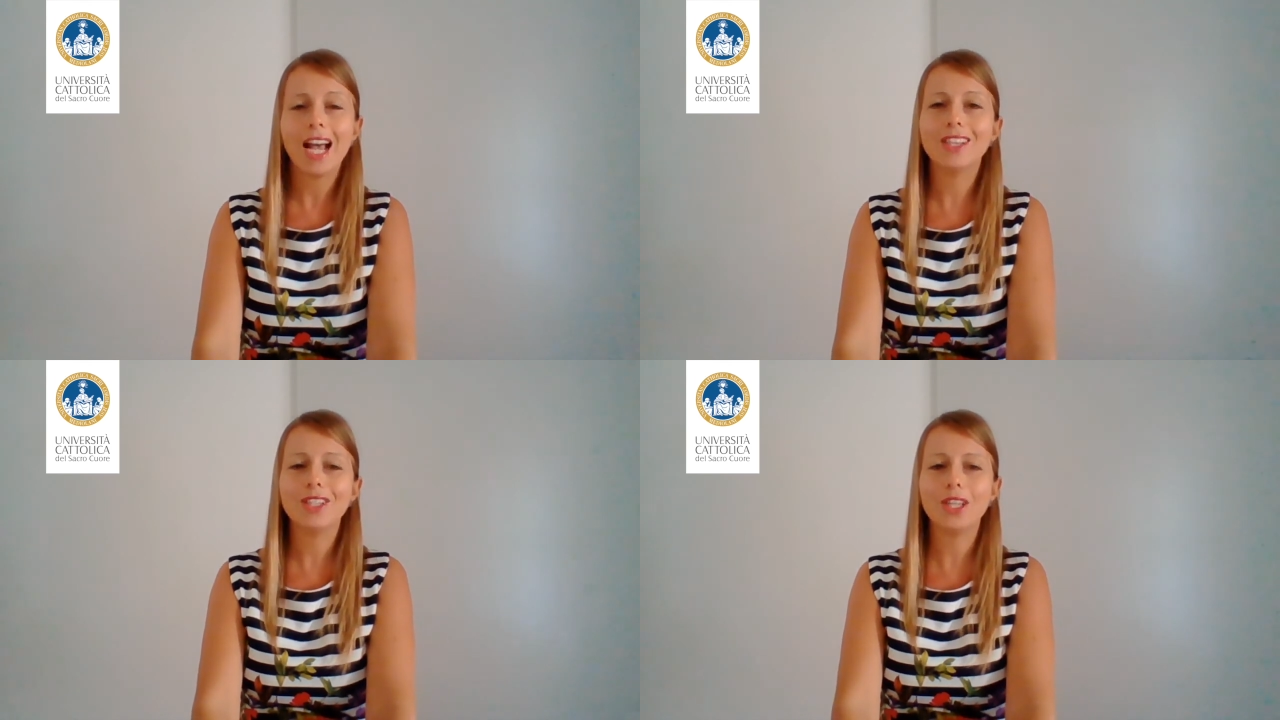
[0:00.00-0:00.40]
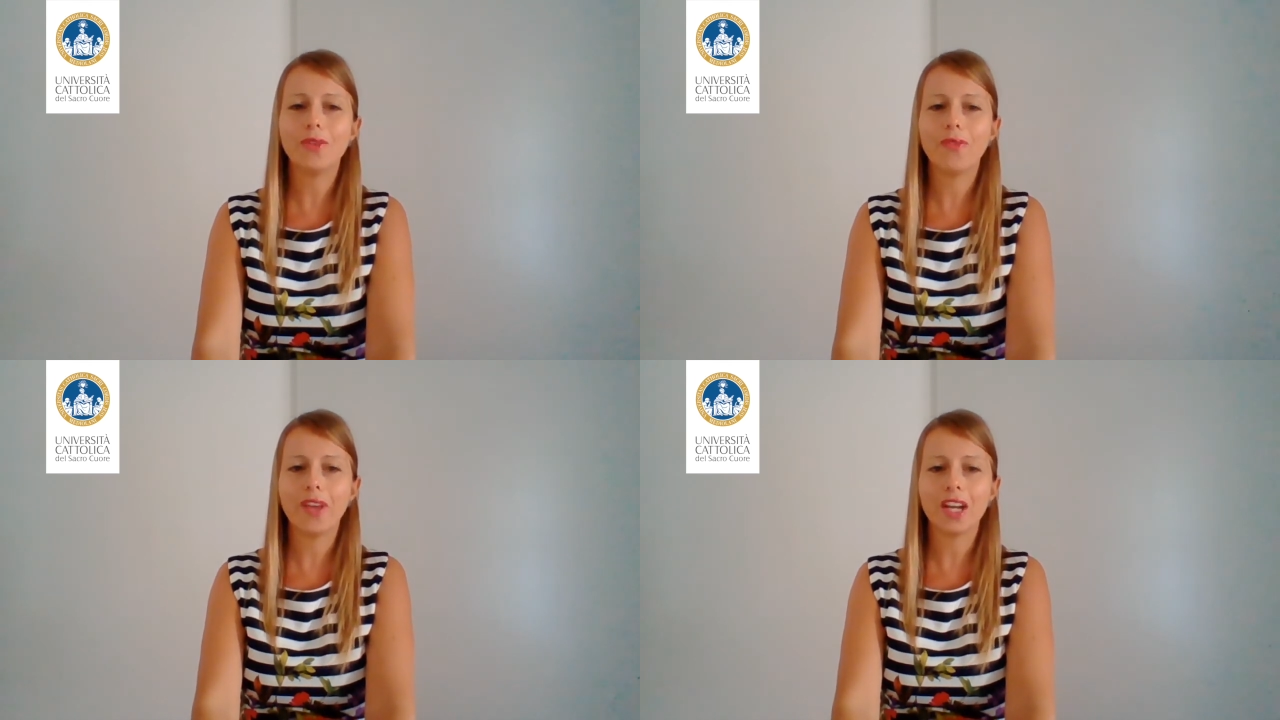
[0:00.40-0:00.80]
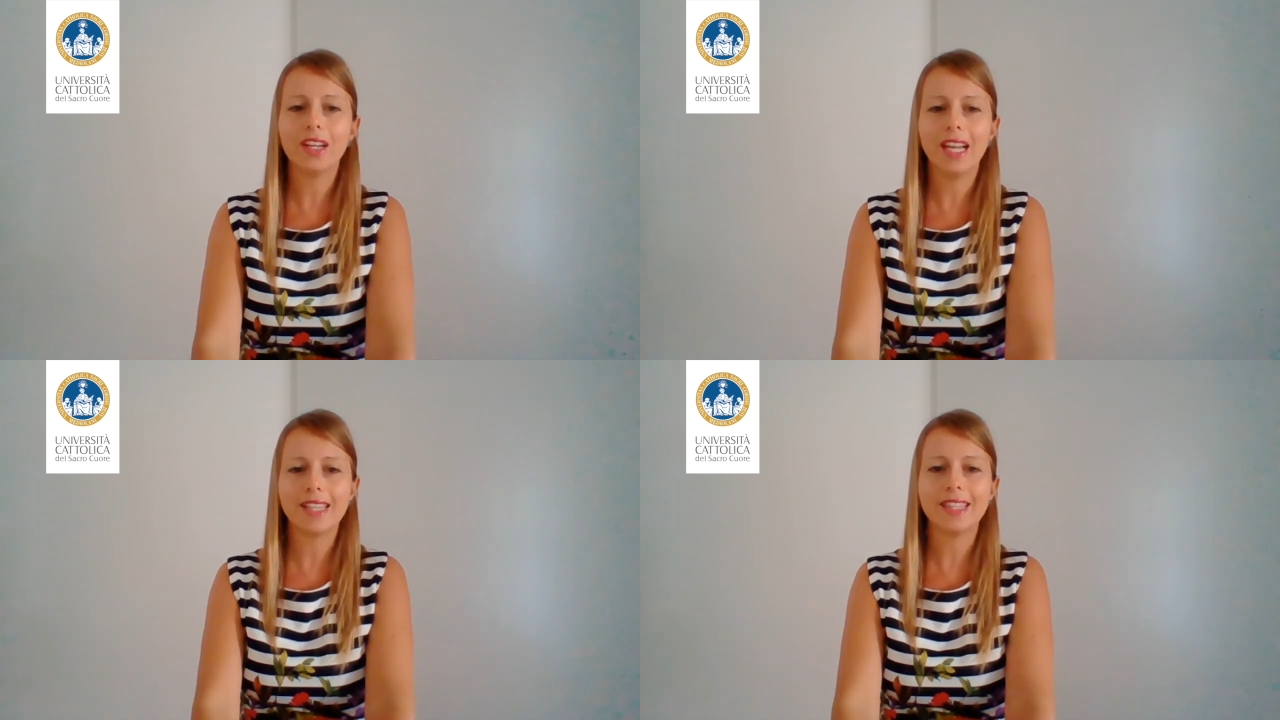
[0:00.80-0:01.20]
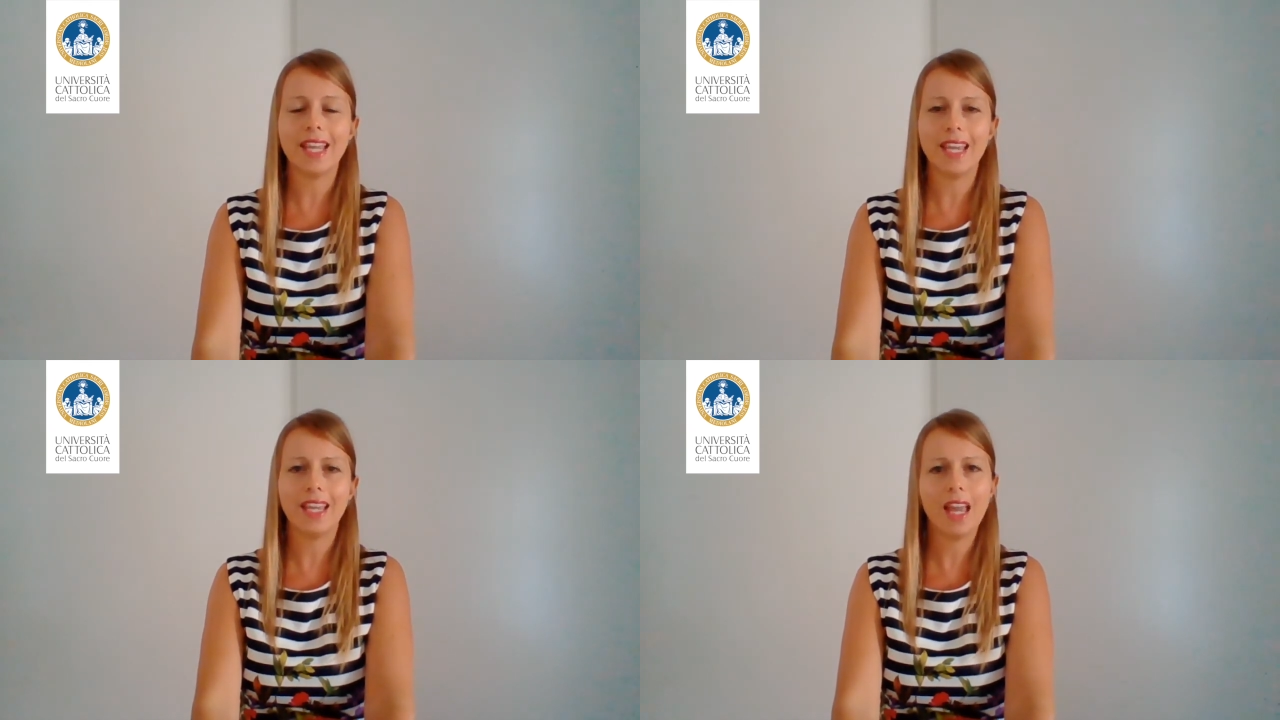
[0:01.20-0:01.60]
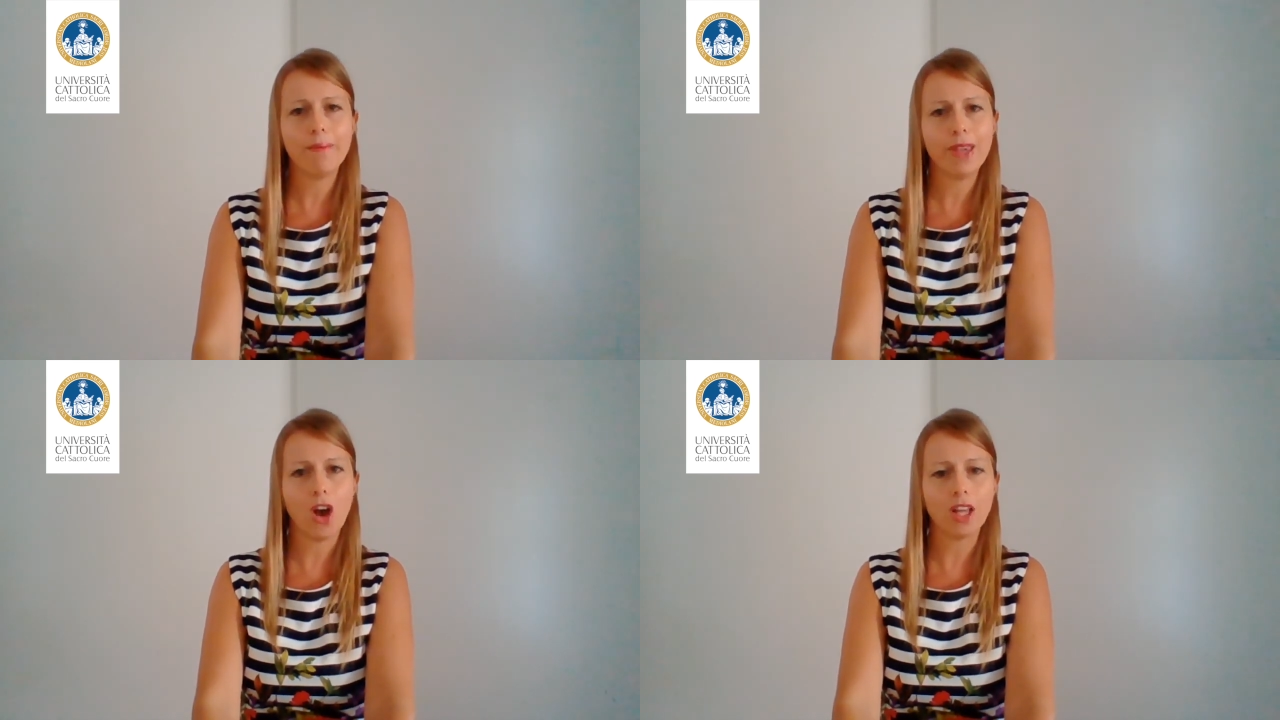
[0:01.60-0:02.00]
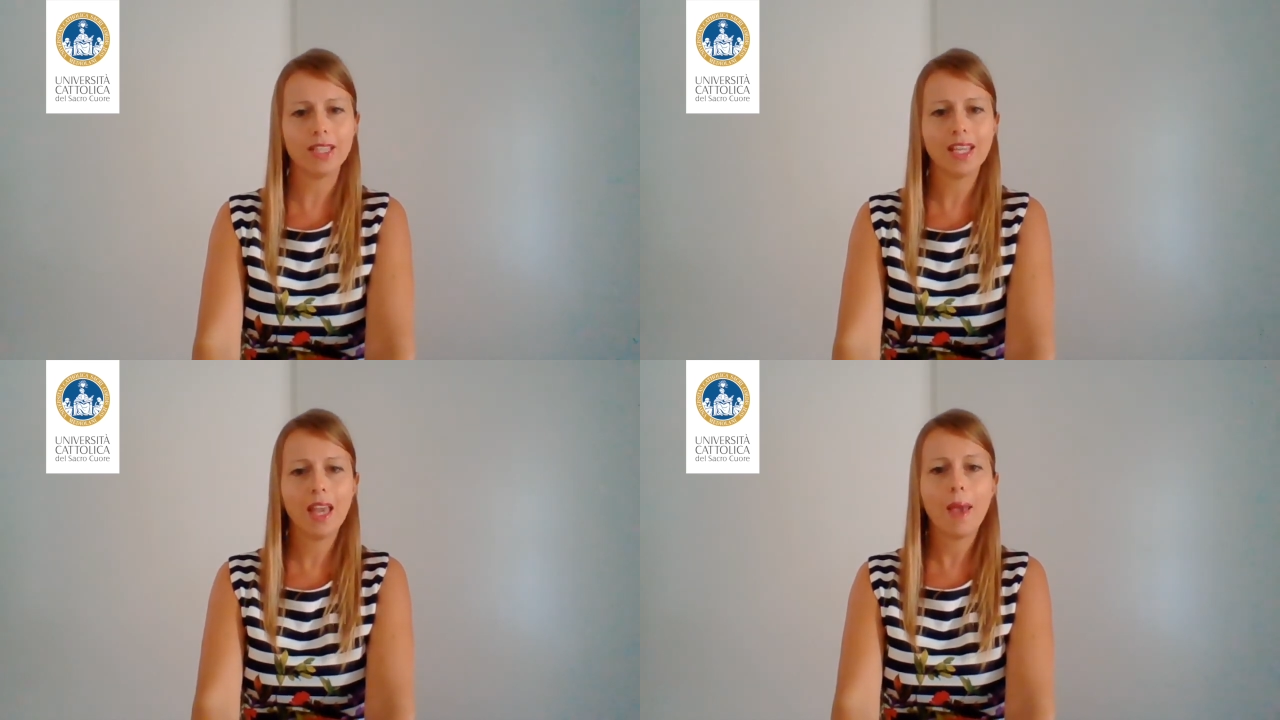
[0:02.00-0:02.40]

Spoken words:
until your very last day and beyond,